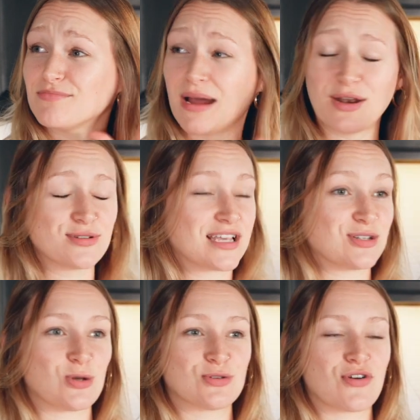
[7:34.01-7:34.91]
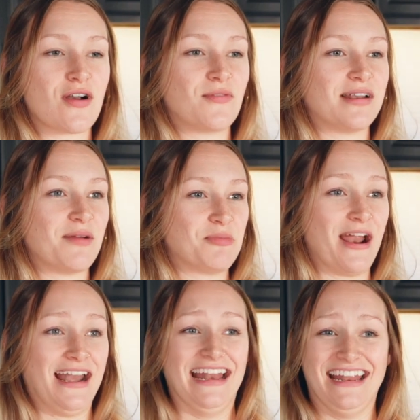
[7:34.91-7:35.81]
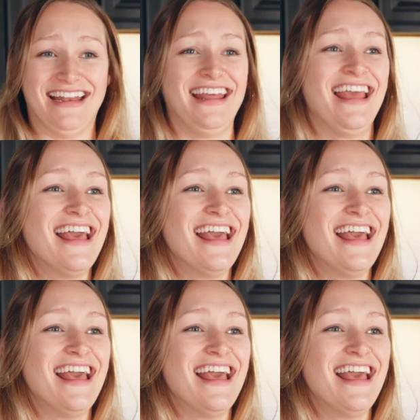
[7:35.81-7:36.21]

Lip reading: my nose gets so strong when I'm pregnant.